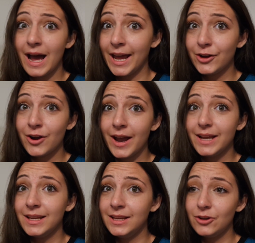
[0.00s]
I
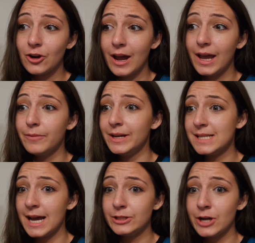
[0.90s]
cried, he cried, my
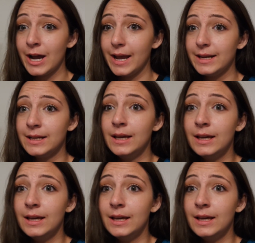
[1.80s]
dad cried